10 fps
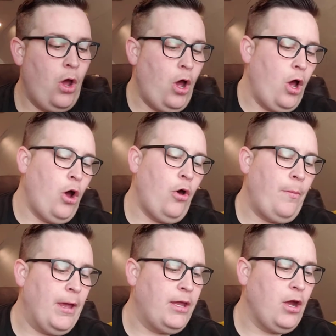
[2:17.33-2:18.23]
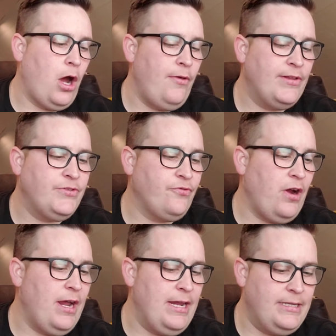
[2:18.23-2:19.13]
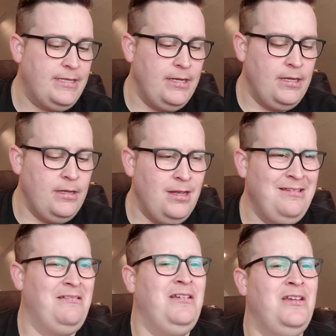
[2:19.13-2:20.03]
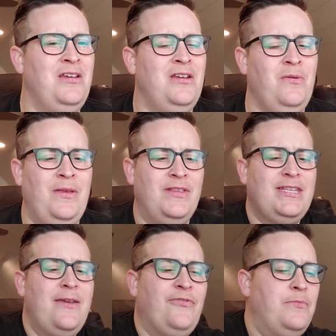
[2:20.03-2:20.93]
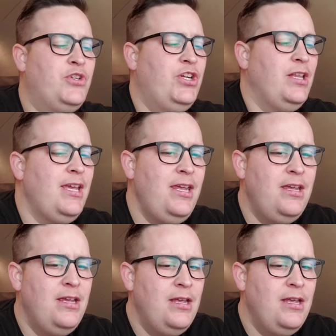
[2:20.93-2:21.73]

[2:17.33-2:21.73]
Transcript: Oh my god, that's right. Wait, this came from Chile?